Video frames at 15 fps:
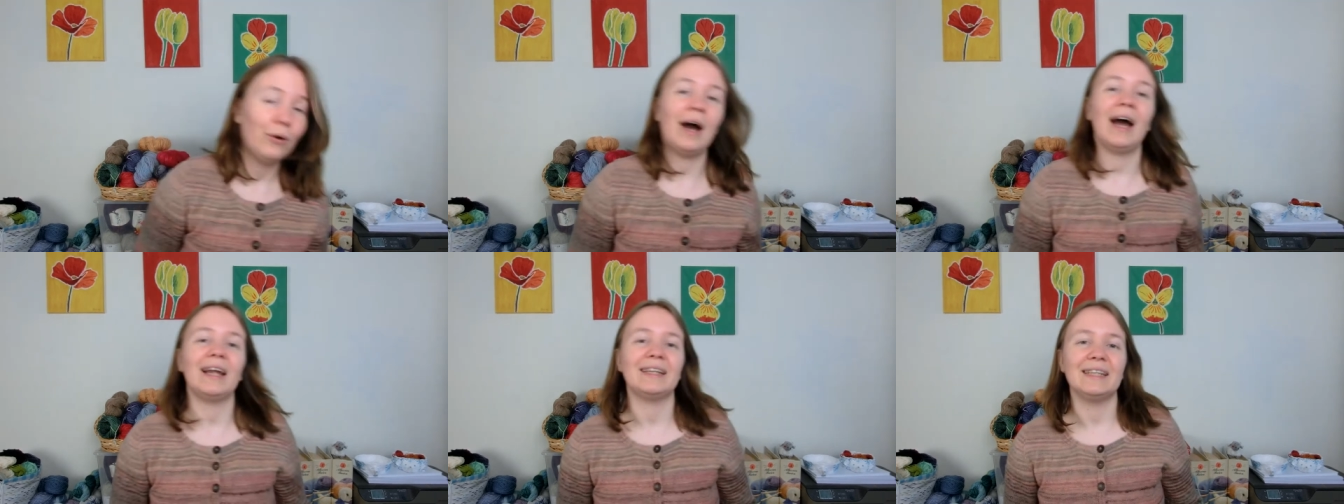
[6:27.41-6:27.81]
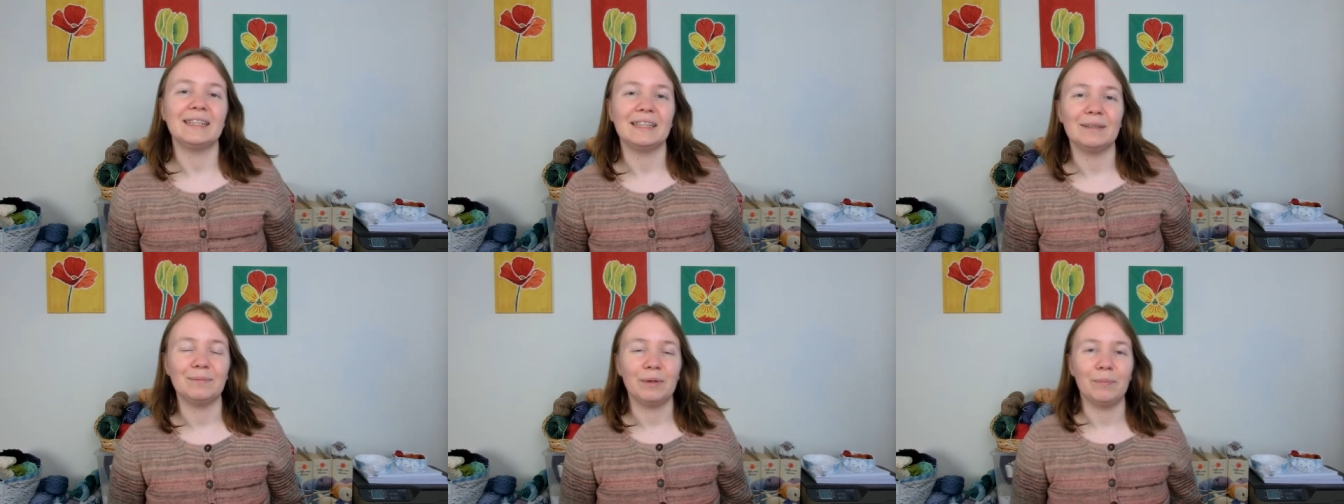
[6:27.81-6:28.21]
I knit
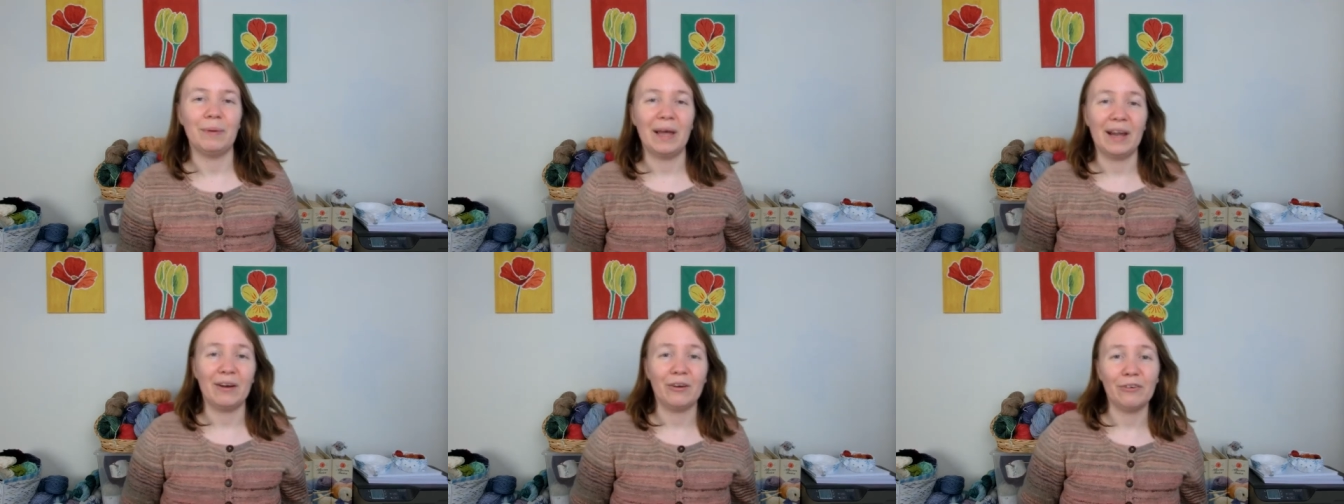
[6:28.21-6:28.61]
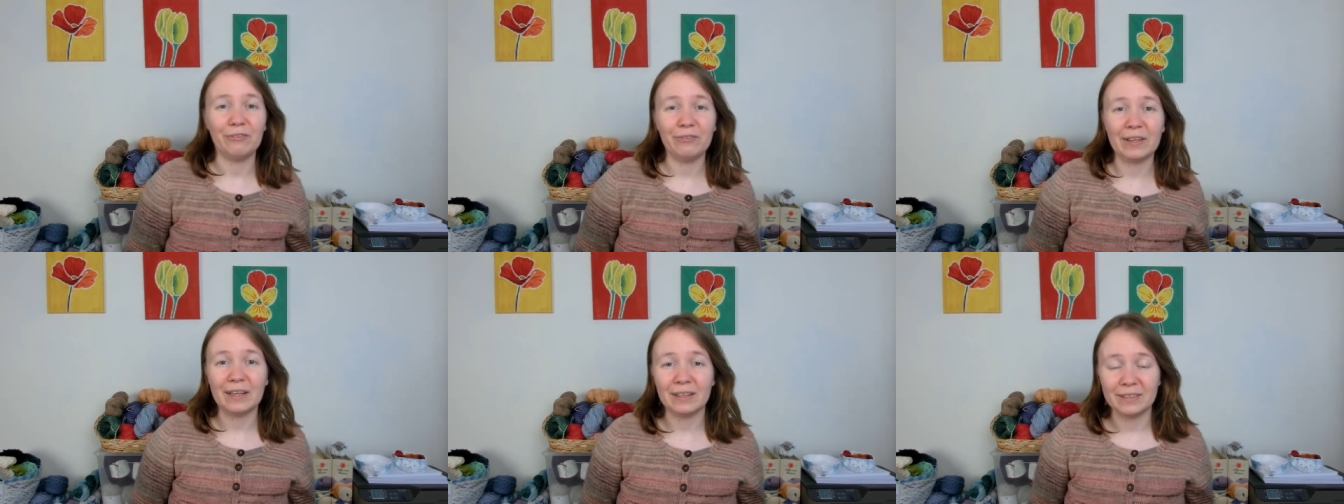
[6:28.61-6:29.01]
him a pair of
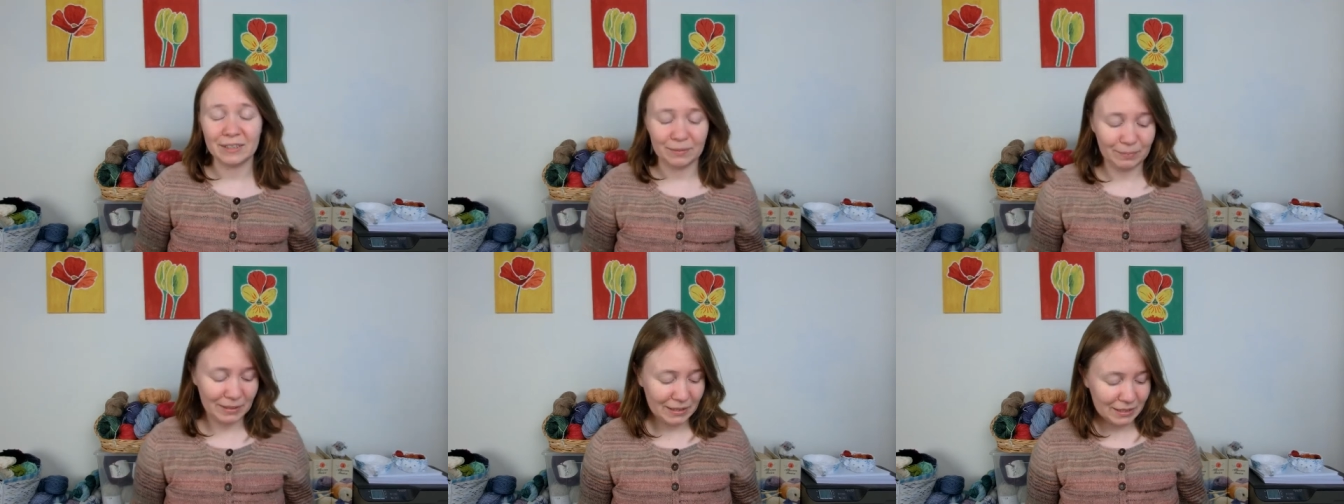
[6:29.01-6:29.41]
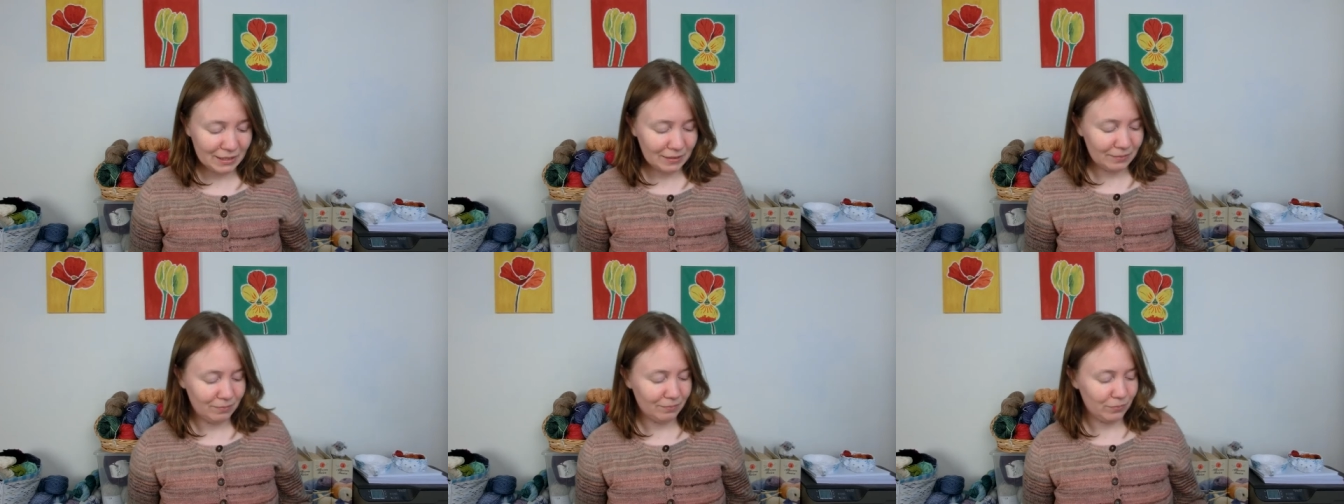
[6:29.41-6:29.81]
fingerless mitts,
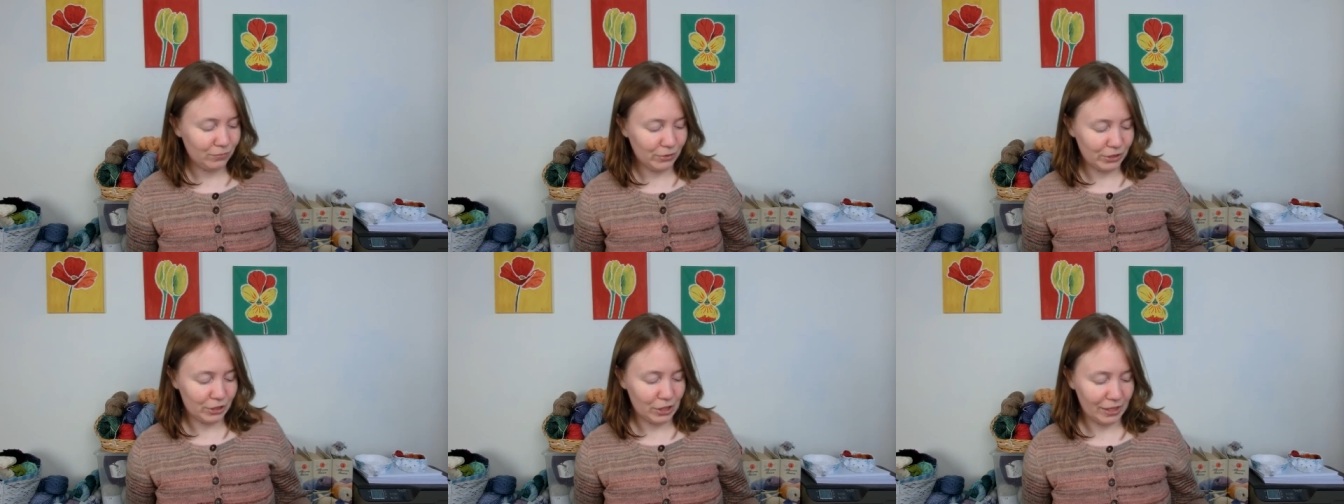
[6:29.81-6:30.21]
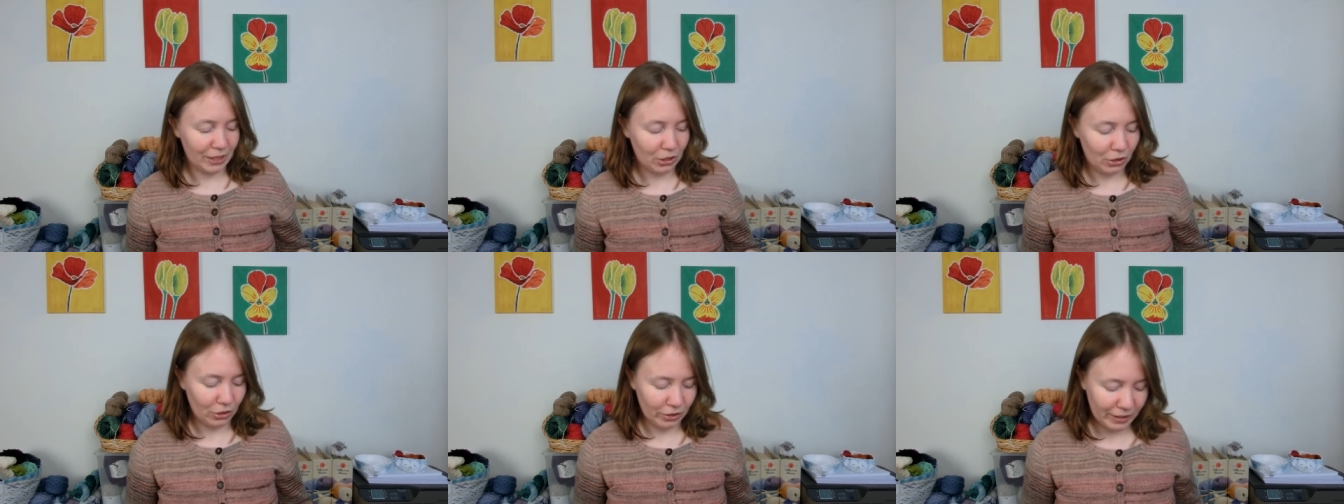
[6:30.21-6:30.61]
which I
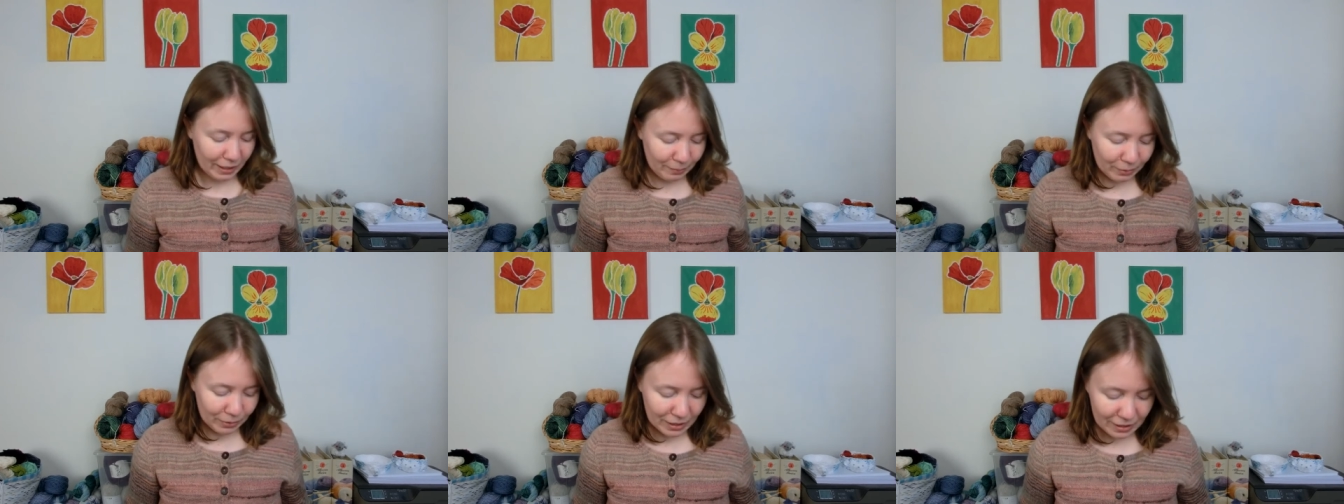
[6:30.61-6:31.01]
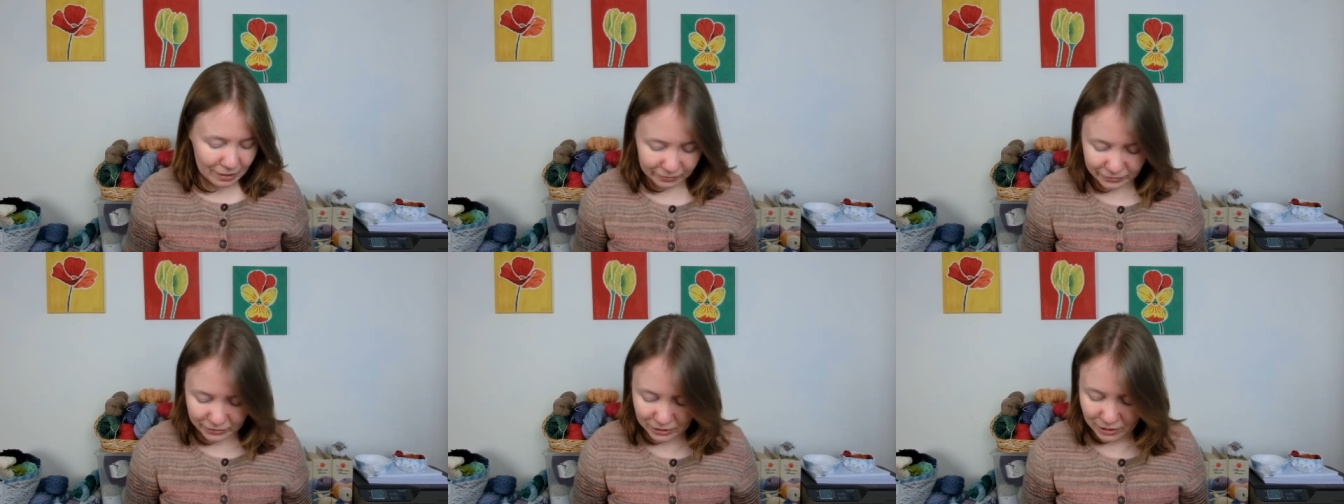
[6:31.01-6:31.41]
call gamer
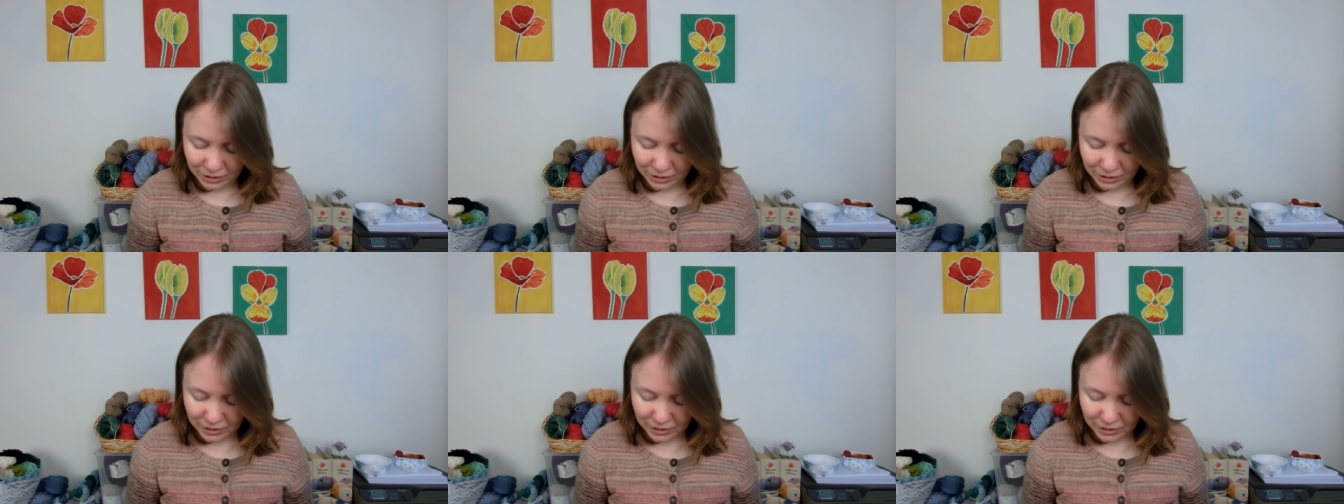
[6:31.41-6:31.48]
gloves,